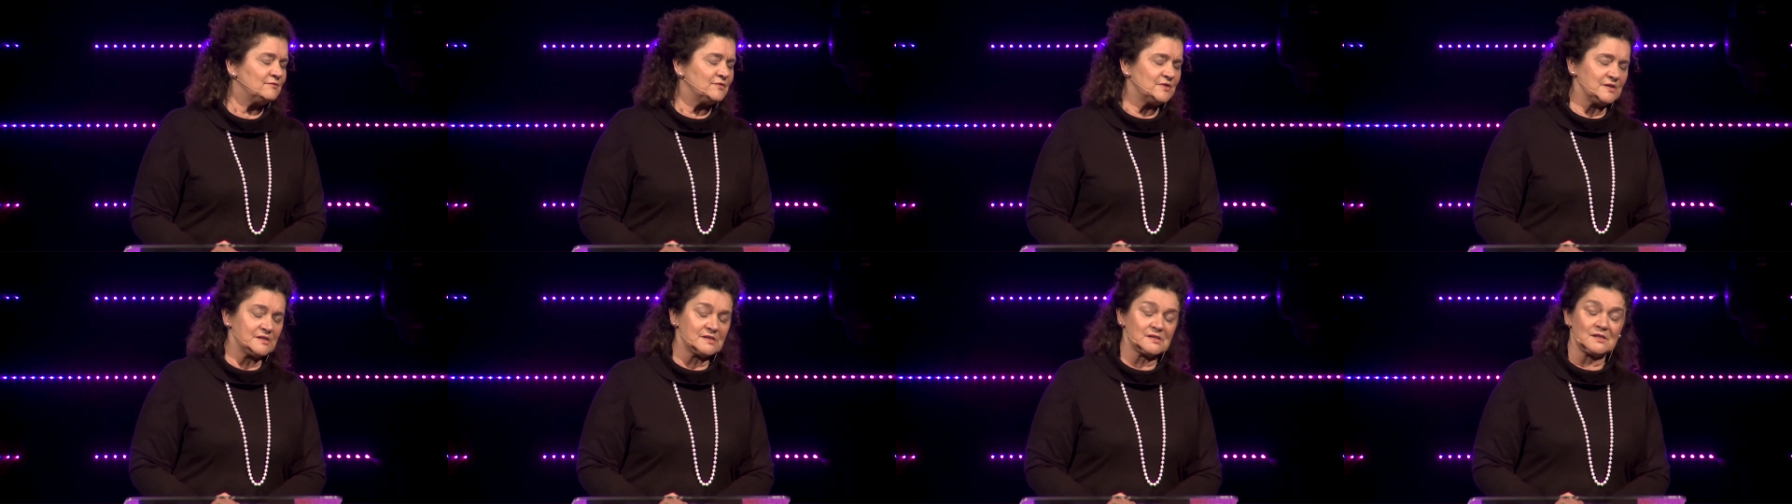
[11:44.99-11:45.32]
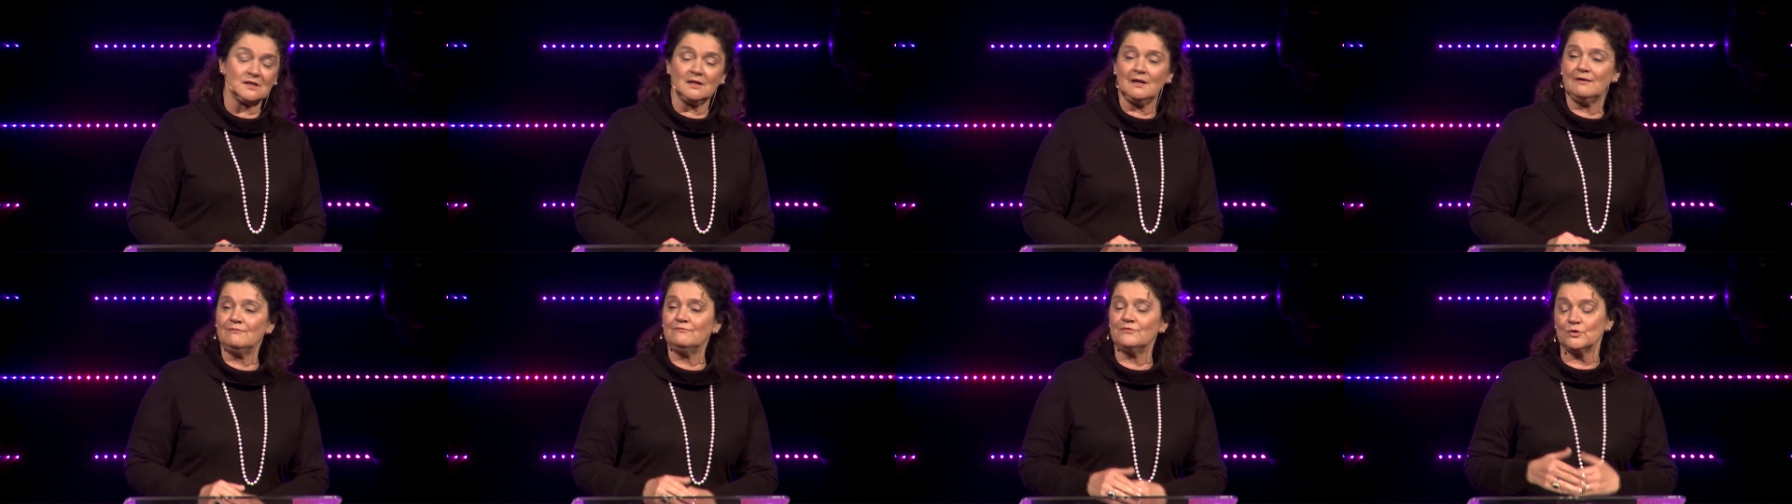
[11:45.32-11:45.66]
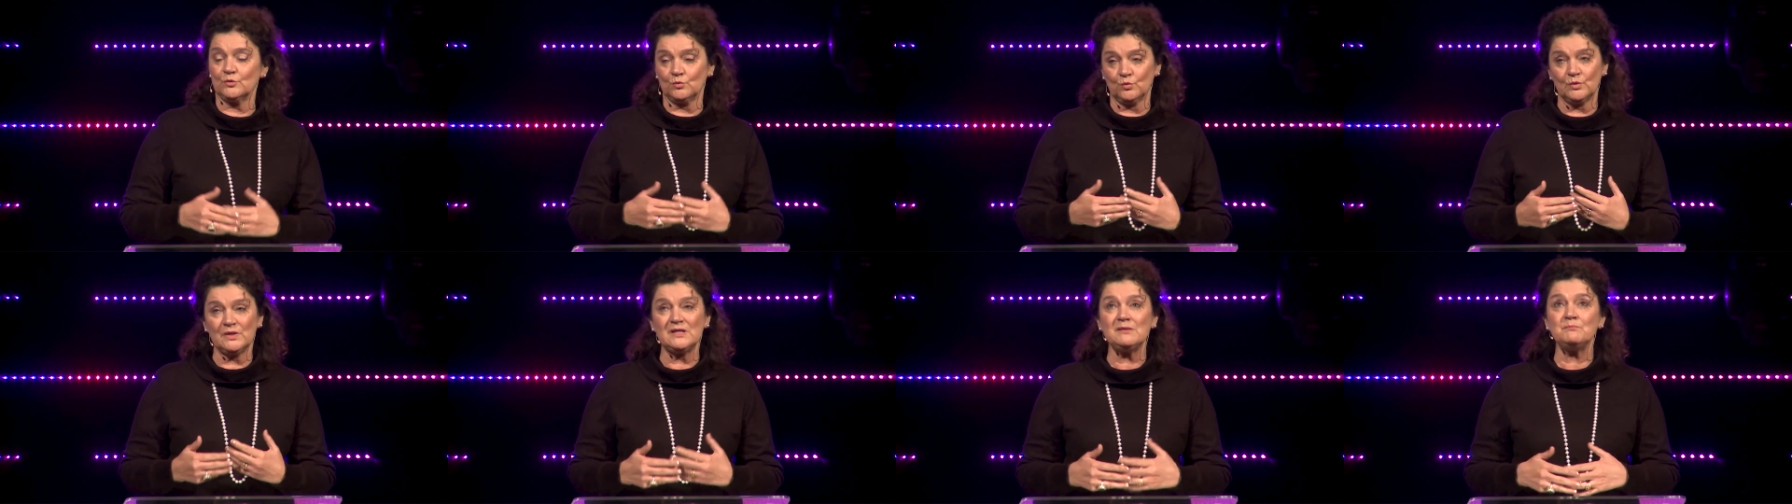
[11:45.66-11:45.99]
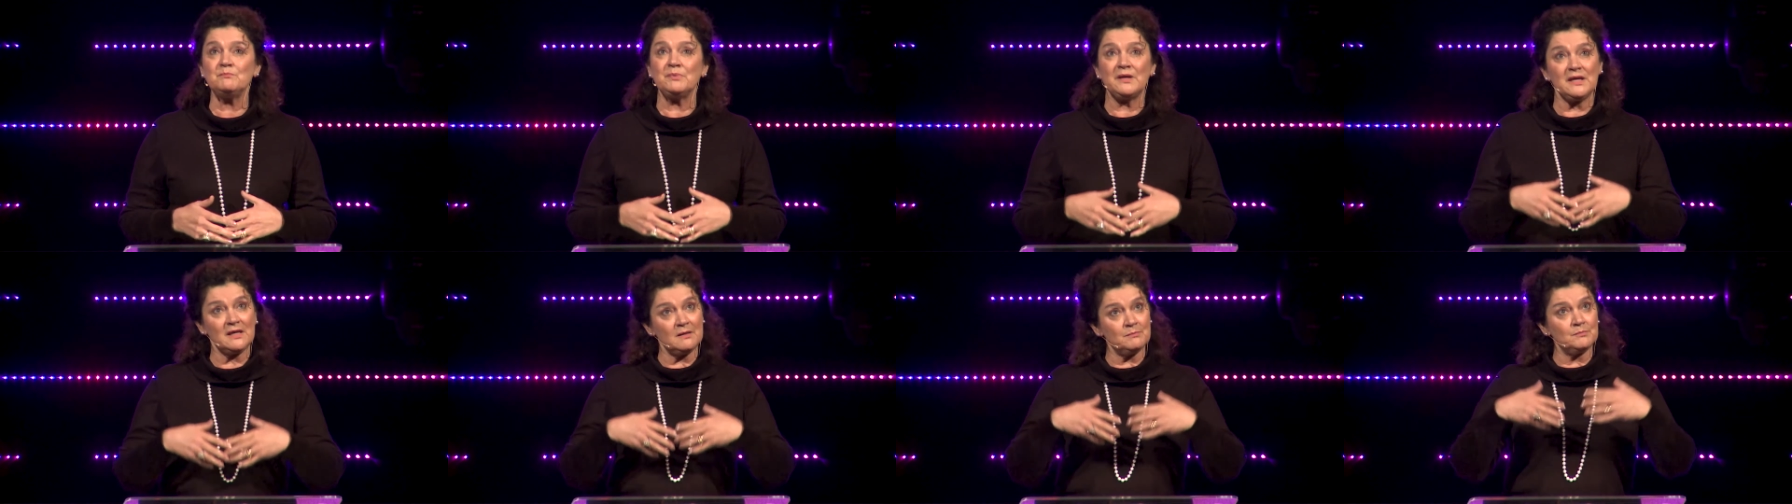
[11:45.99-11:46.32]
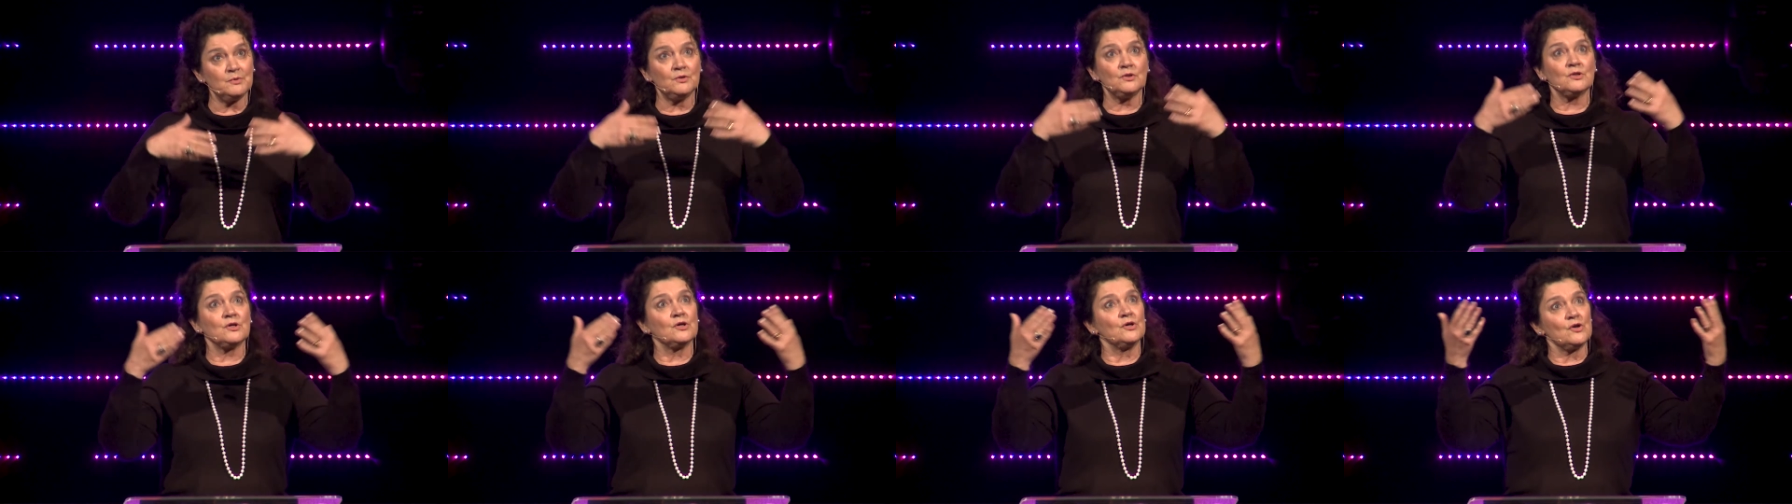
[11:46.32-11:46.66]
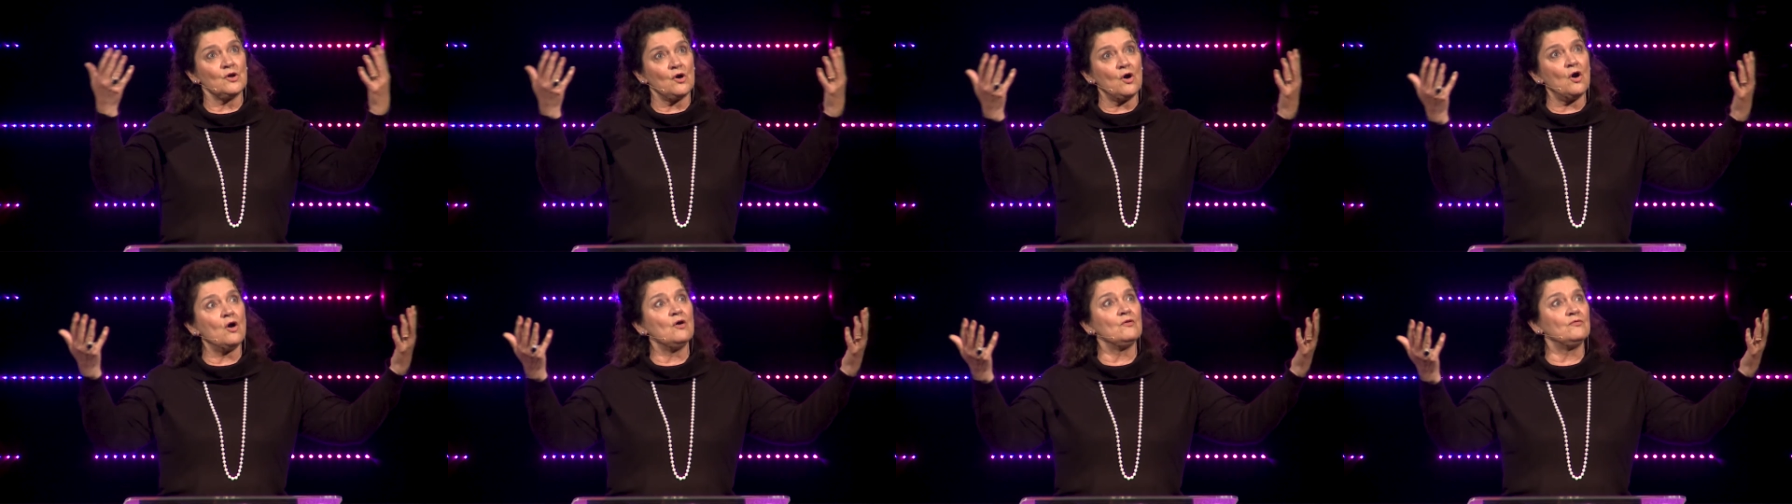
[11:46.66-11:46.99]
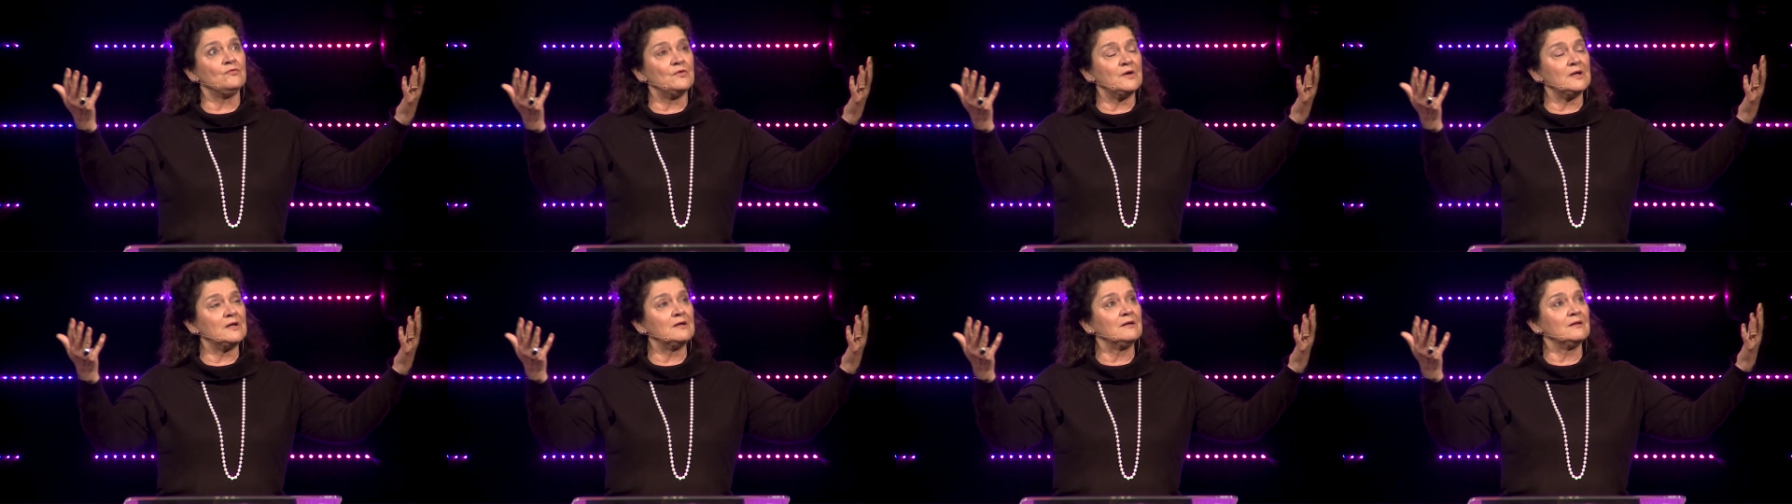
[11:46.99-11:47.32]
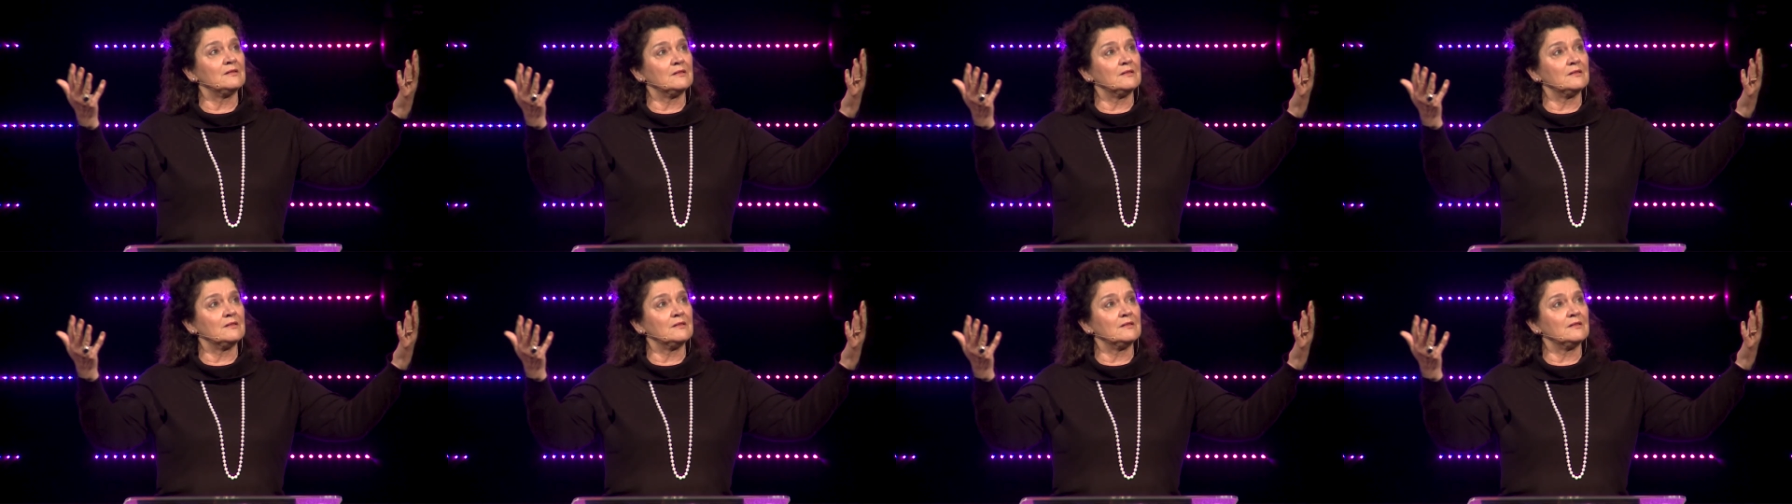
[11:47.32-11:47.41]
this love that we people can offer